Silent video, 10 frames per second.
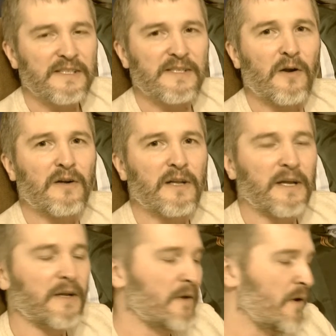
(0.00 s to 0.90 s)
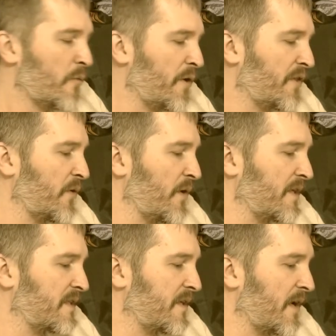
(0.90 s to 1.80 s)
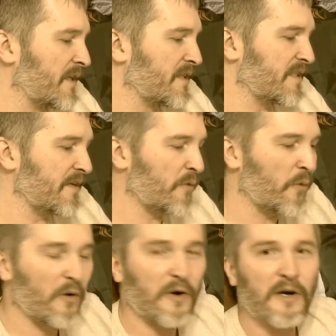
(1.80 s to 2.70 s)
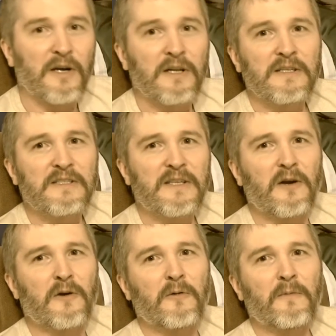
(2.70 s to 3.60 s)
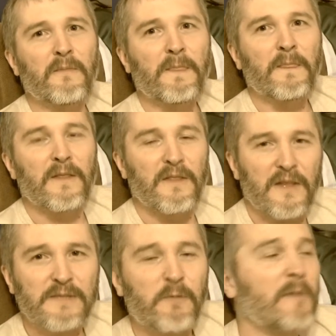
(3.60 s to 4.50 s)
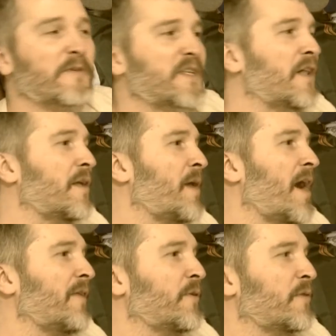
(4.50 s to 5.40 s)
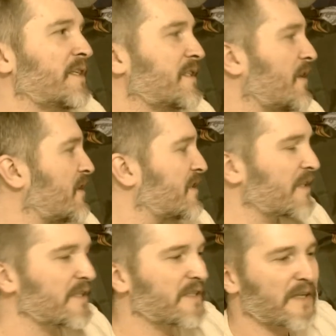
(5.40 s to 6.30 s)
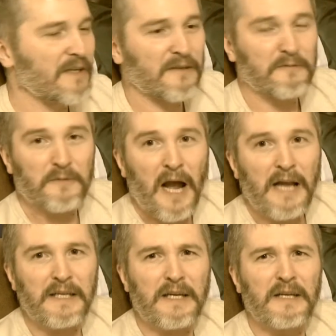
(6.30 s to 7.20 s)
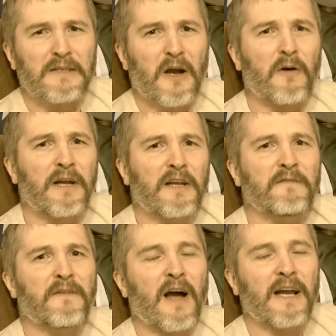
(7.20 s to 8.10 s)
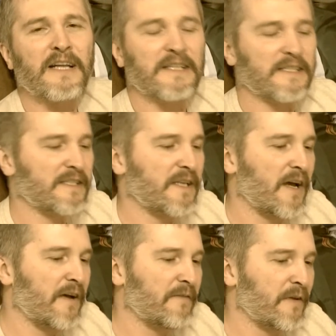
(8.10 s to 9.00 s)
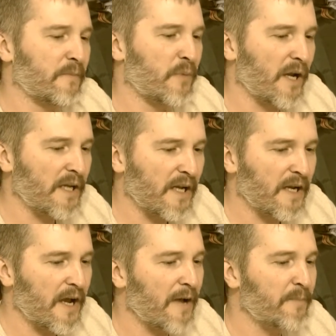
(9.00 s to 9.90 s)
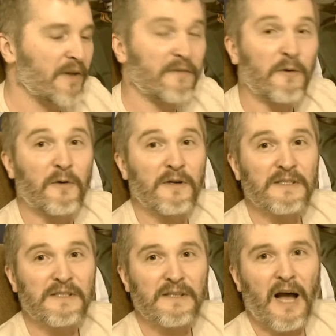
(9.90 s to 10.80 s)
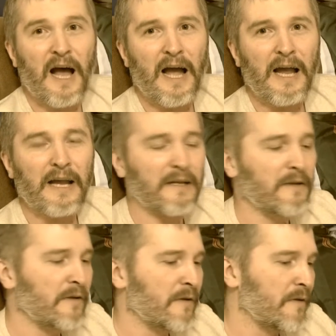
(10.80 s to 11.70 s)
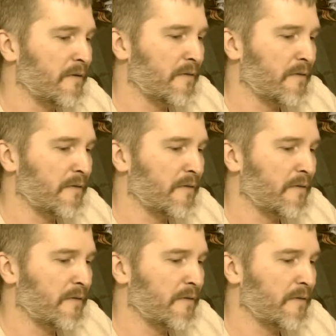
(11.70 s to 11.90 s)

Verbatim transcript: they certainly went through it during the Civil War. So this paper is all about the research this uh, guy did, going and finding this stuff and bringing it up. And of course, I,